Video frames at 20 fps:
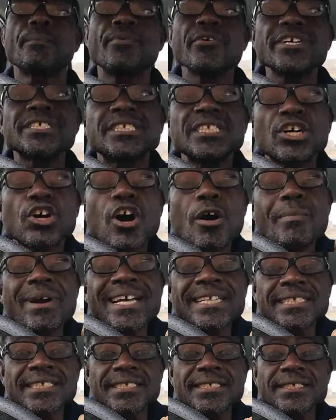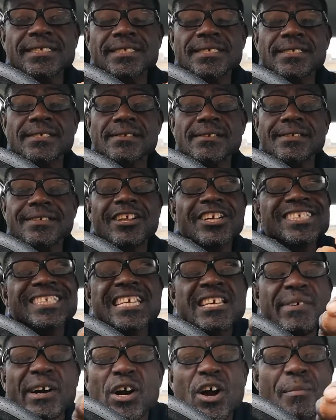Press the comments. Just
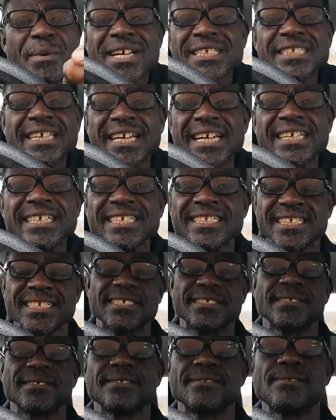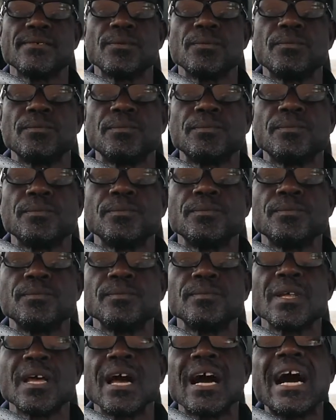leave a comment underneath it.
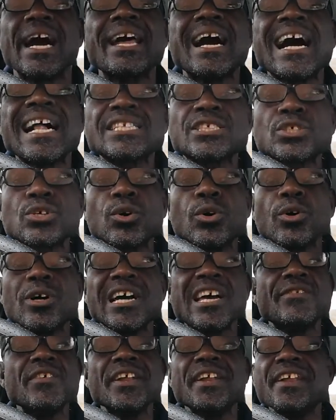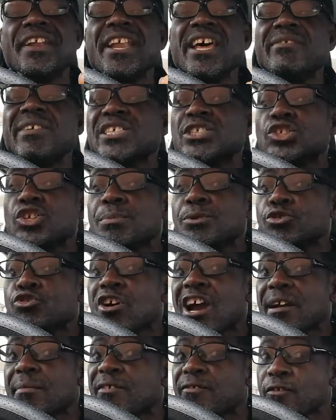And also, if you never
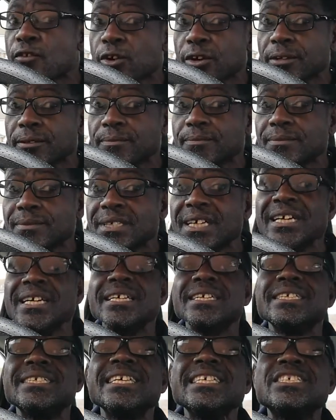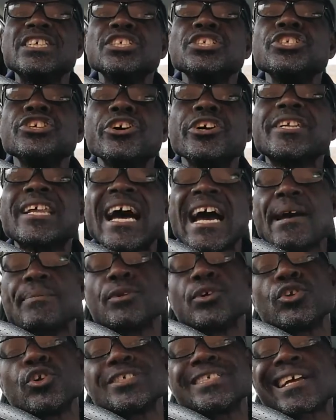subscribed before, this is your
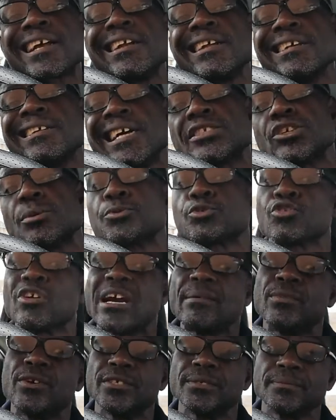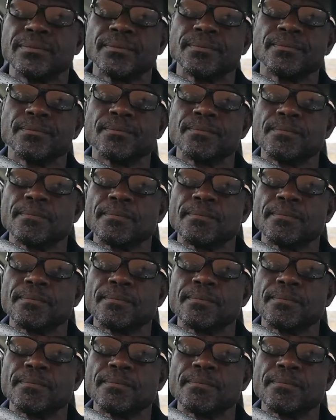time to just click that subscribe button.